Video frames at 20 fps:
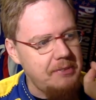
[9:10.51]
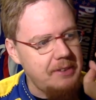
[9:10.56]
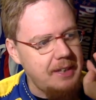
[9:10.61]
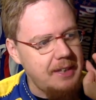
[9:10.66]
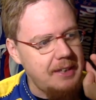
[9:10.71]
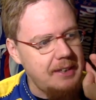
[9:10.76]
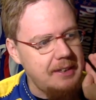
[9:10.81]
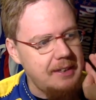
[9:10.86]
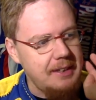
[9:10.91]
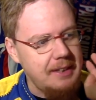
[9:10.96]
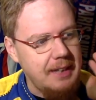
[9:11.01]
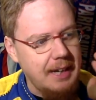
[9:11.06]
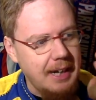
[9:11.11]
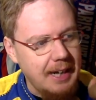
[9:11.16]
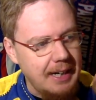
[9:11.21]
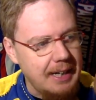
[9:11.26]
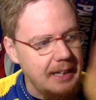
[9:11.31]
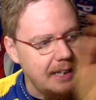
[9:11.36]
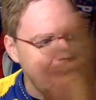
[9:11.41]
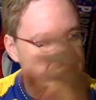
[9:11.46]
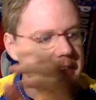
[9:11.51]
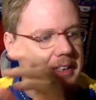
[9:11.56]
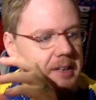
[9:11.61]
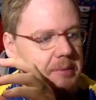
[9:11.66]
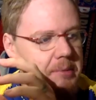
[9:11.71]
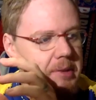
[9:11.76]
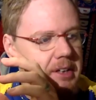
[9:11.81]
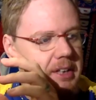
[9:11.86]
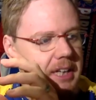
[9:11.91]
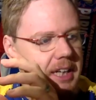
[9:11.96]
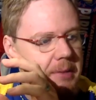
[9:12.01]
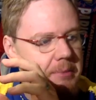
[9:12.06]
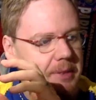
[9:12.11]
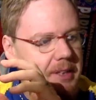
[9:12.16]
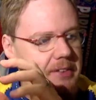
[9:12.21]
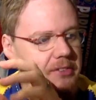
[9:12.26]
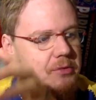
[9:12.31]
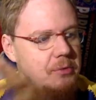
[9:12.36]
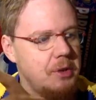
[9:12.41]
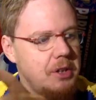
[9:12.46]
Then the Ireland Denmark game,
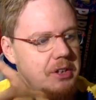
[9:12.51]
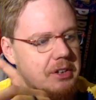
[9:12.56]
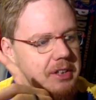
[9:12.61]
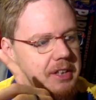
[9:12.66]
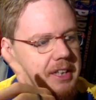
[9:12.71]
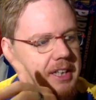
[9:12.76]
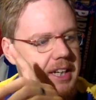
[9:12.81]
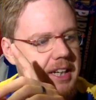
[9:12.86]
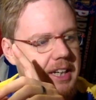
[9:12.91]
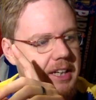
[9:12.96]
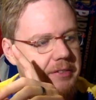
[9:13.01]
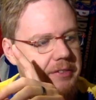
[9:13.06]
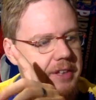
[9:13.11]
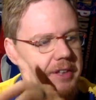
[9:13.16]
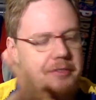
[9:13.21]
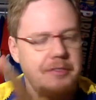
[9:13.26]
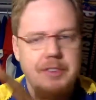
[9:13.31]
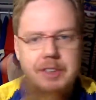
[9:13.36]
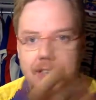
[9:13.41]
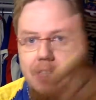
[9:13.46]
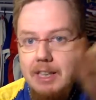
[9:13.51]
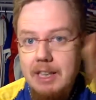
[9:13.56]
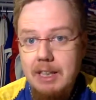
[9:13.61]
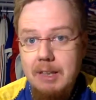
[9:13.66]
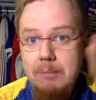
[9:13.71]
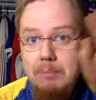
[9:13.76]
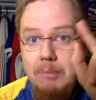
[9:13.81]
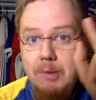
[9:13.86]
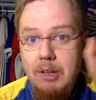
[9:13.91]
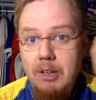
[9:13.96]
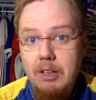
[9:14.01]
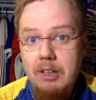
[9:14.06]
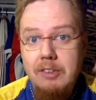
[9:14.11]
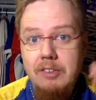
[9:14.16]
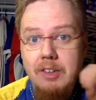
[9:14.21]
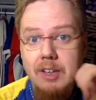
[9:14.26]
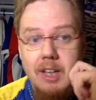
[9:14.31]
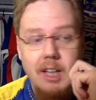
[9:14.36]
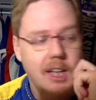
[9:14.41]
that's one that I have definitely marked